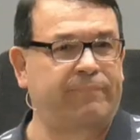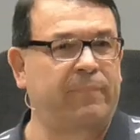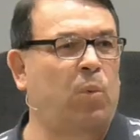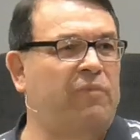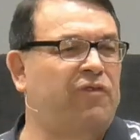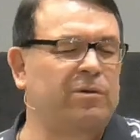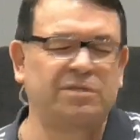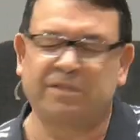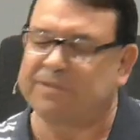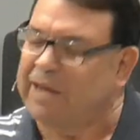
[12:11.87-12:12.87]
Well,
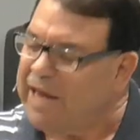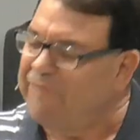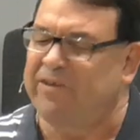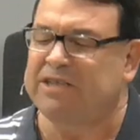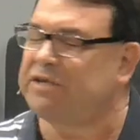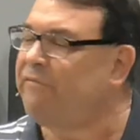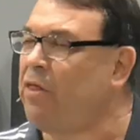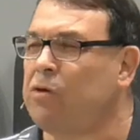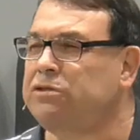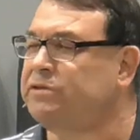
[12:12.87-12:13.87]
folks, the conviction of the
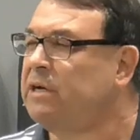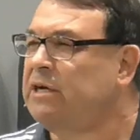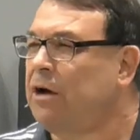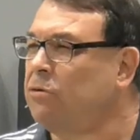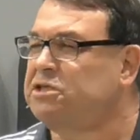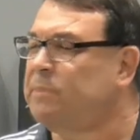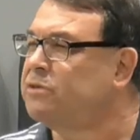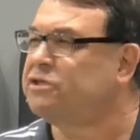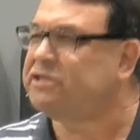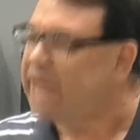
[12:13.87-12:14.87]
Holy Spirit
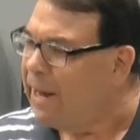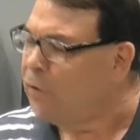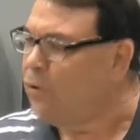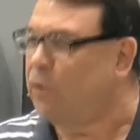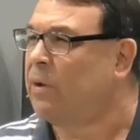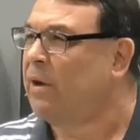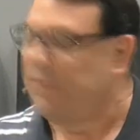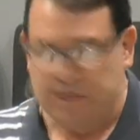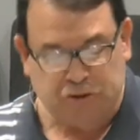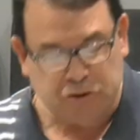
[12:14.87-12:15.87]
should tell you
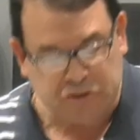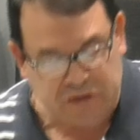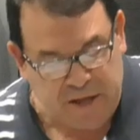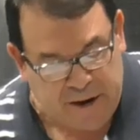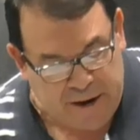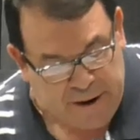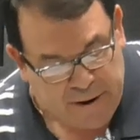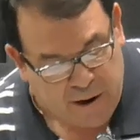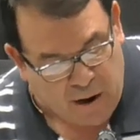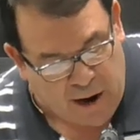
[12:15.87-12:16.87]
that you're sinning,
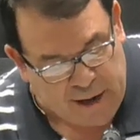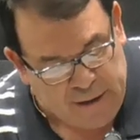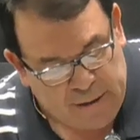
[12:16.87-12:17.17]
all right?